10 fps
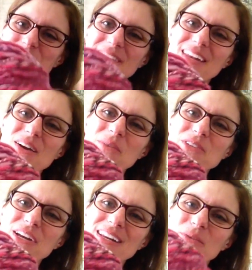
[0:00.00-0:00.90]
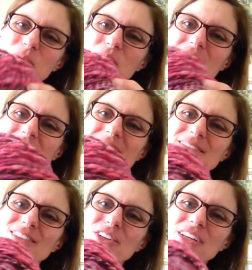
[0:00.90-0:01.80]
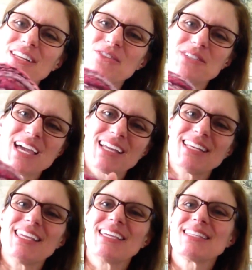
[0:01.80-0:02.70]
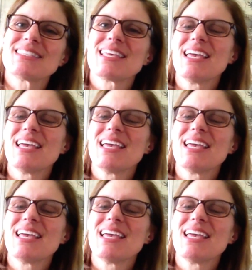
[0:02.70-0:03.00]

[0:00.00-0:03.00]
You know, I'm trying to work on learning new techniques.